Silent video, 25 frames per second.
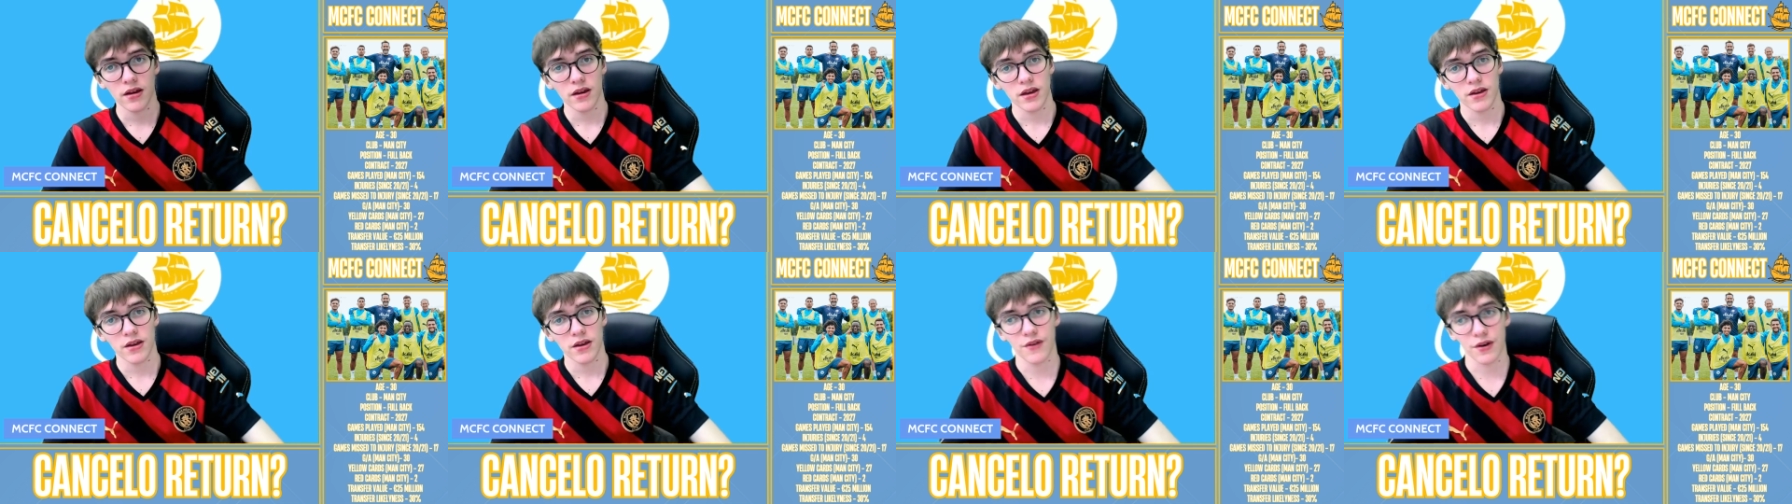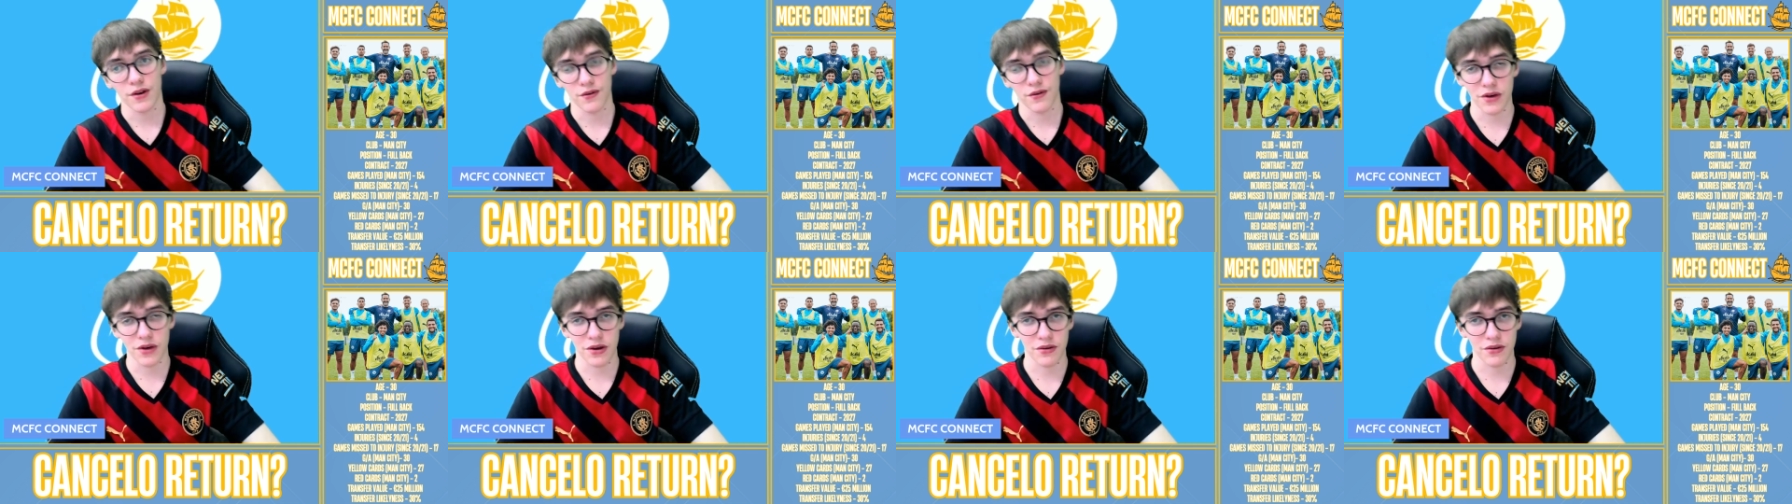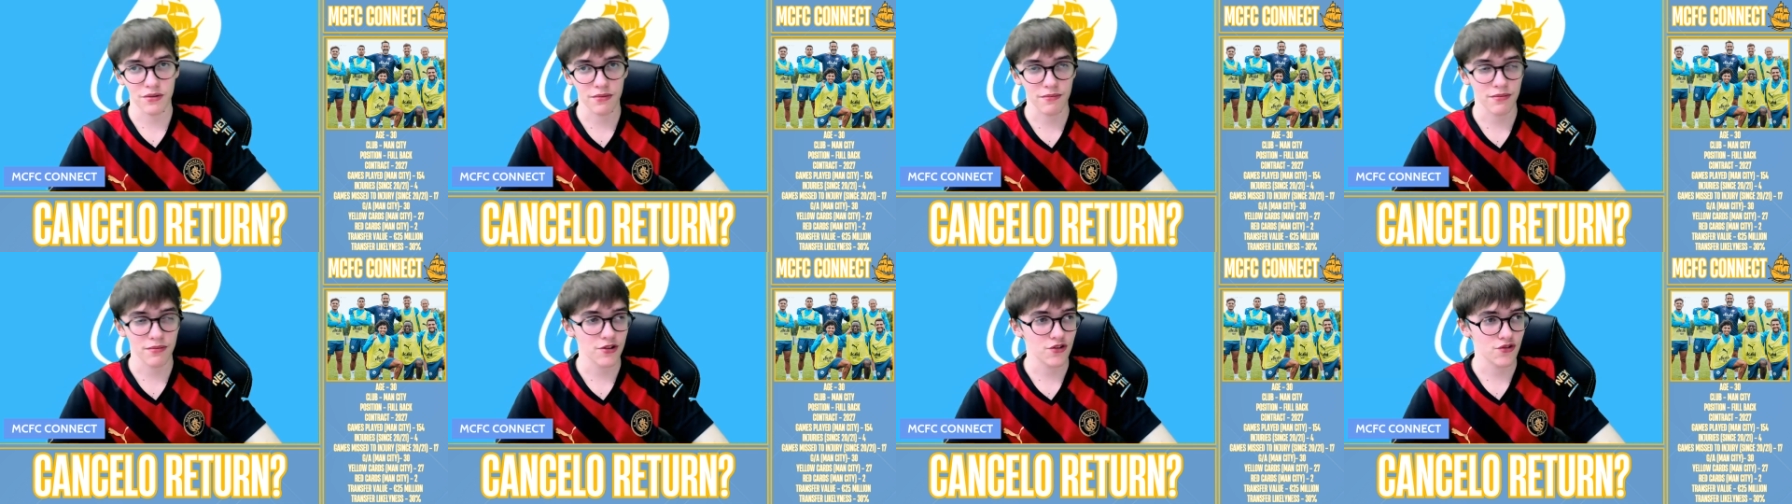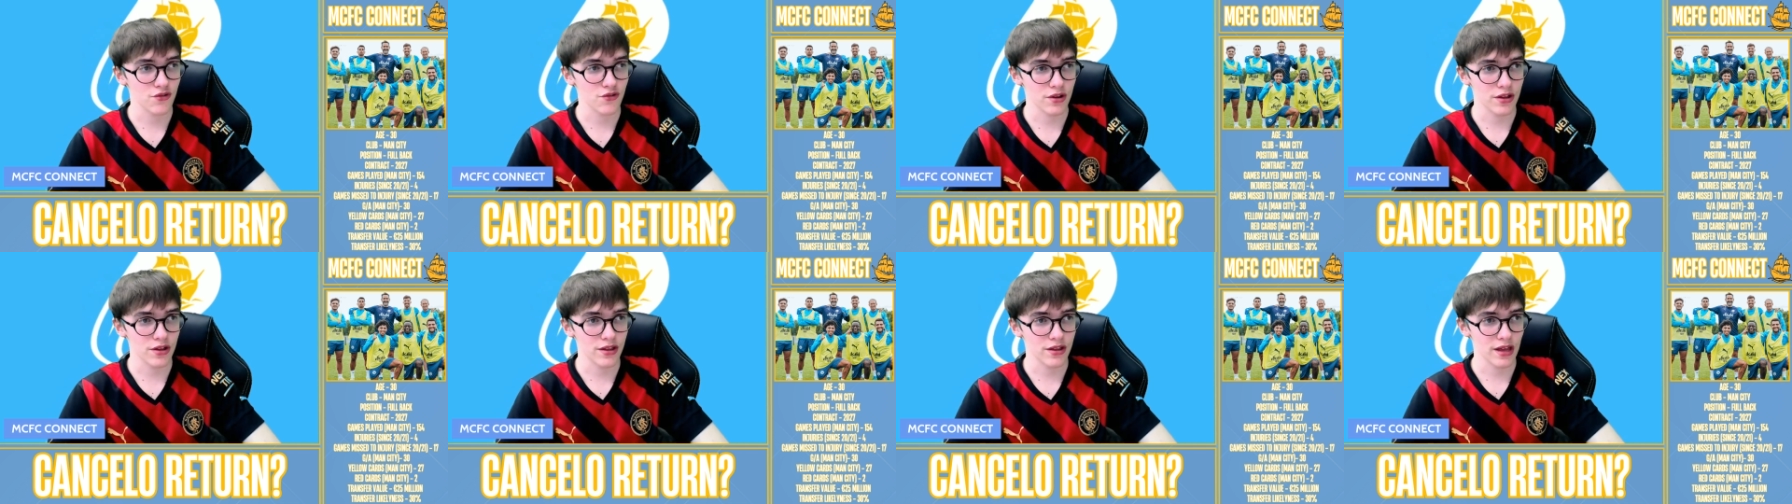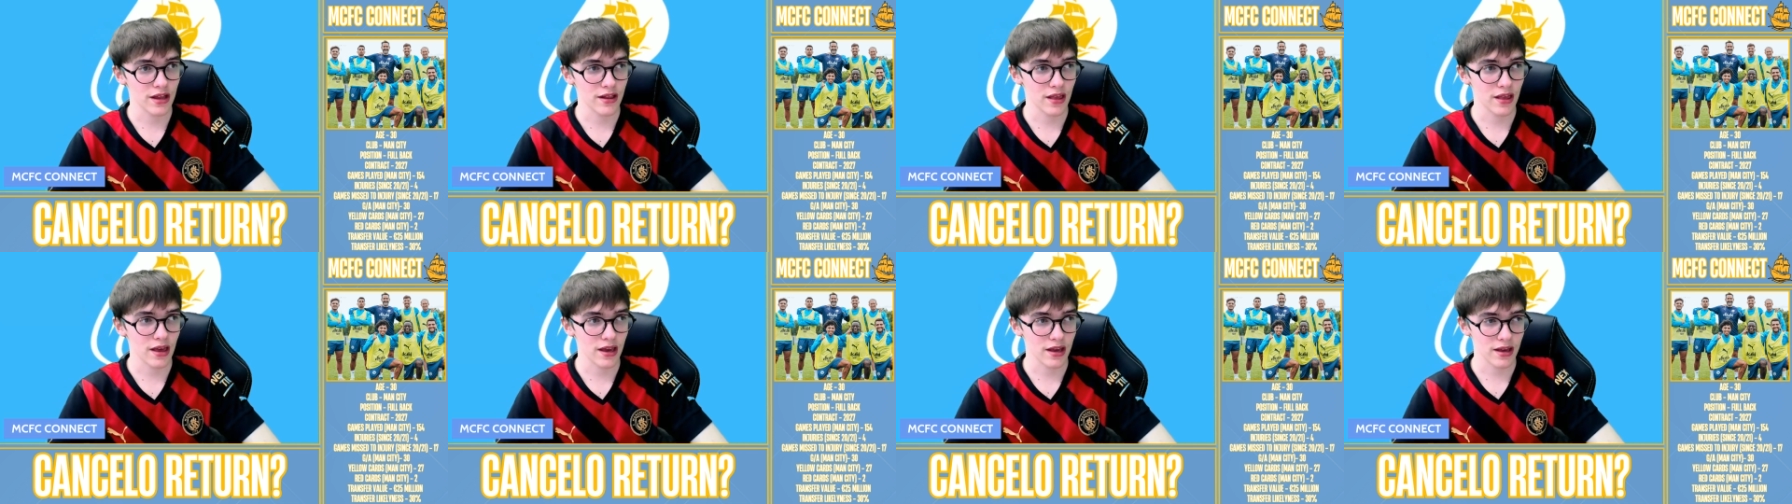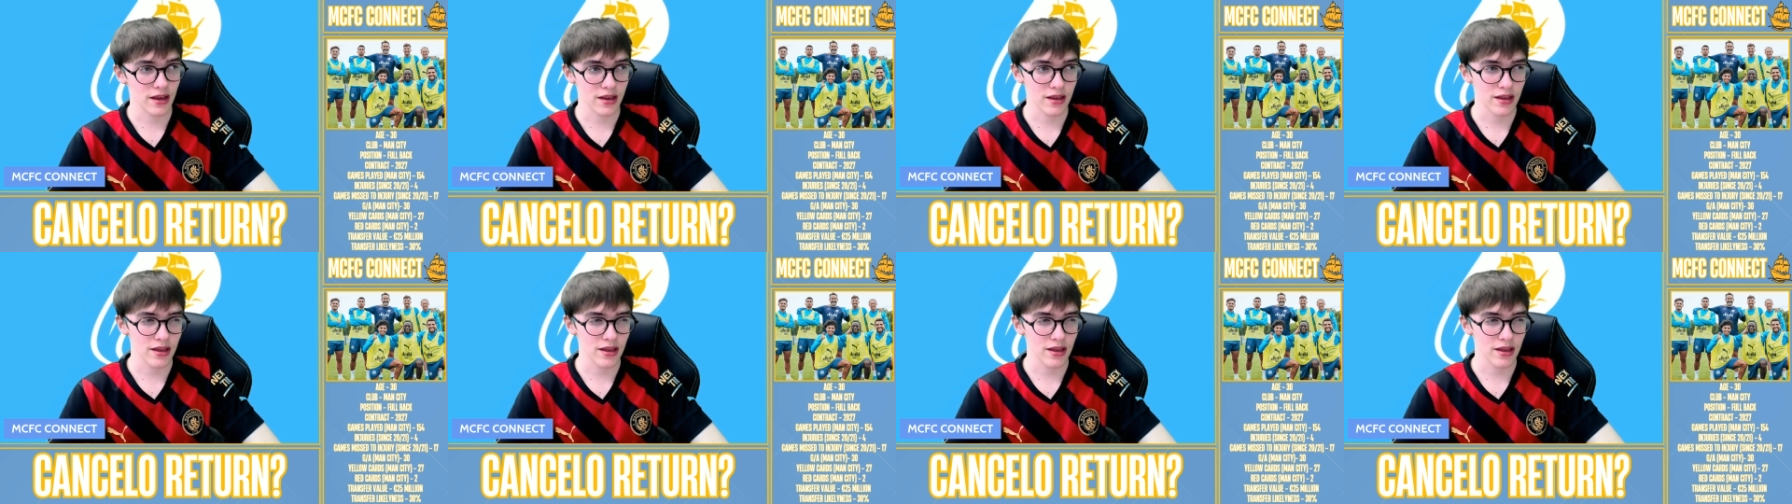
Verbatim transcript: Phil Foden, I'm pretty sure he said like